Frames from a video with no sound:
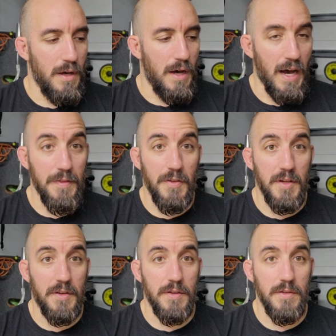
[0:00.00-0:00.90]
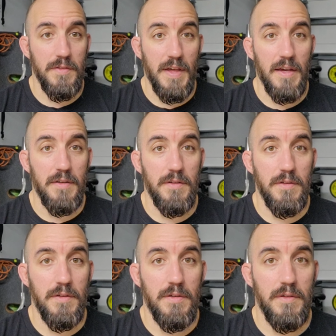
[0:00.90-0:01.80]
I think that
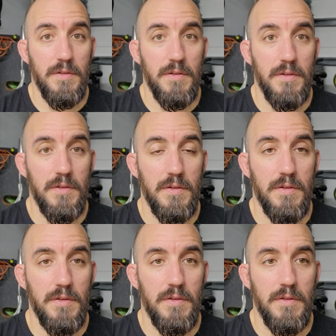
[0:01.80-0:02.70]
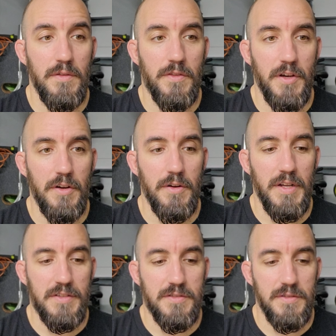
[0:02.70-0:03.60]
there
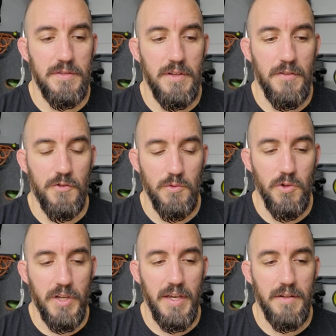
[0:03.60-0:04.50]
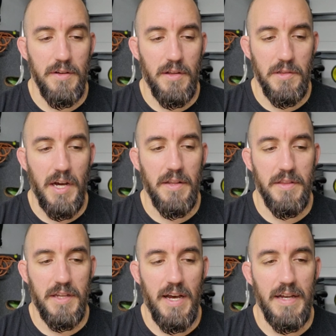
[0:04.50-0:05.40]
it's if you look at a lot of
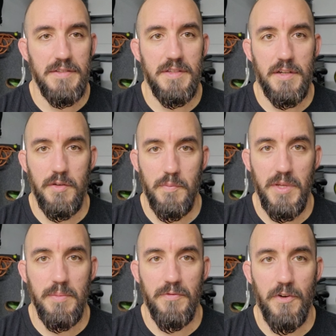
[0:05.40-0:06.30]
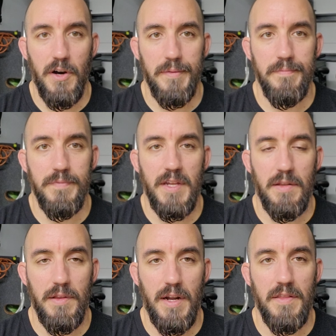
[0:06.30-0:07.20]
the guys that Khabib fought and a
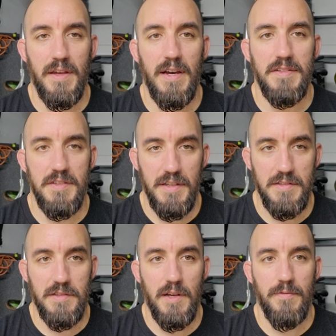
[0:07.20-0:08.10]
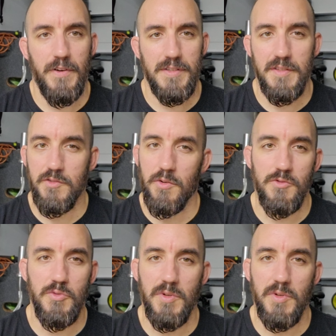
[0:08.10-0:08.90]
lot of the guys that Islam fights, they don't do a